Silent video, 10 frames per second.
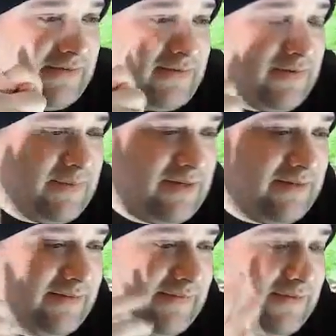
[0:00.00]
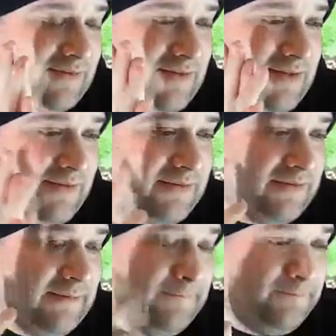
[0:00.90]
It's all about us and our love.
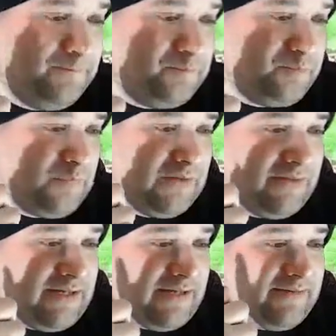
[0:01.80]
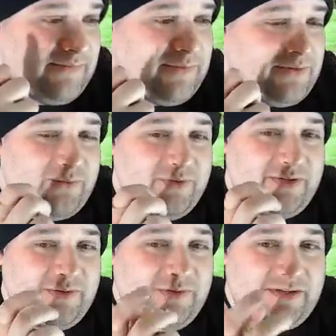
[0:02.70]
Yeah, this has been a
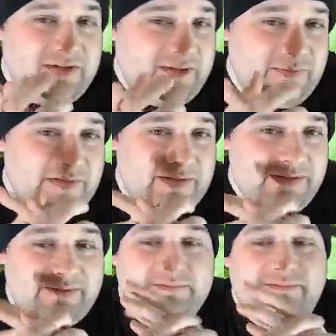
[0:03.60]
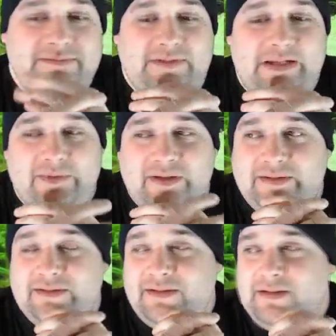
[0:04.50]
really, really good community. I've
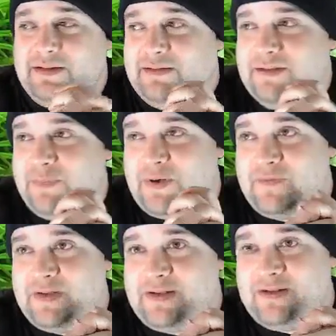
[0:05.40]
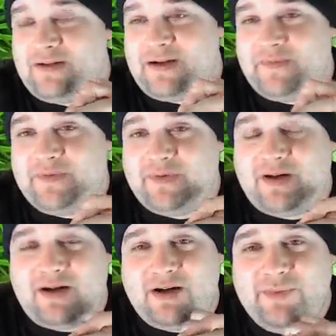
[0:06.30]
been a part of like a lot of different
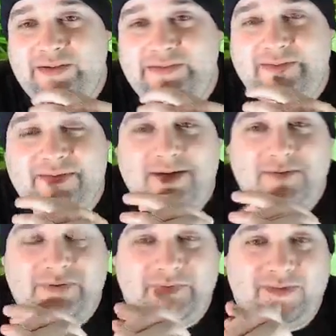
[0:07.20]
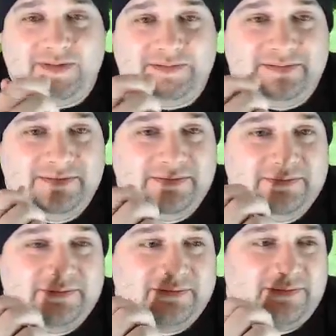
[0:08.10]
hobbies and a lot of different
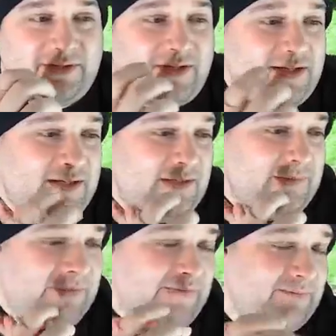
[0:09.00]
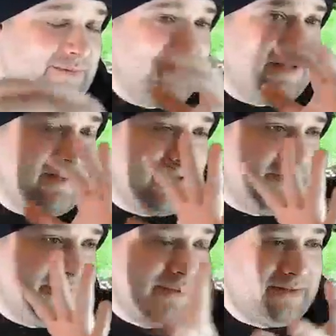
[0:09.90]
clubs. Well, not
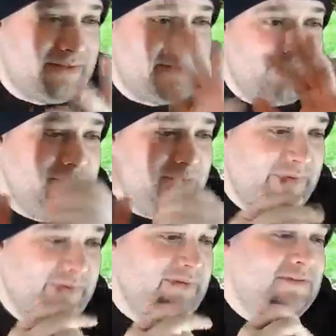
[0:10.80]
clubs, but like groups.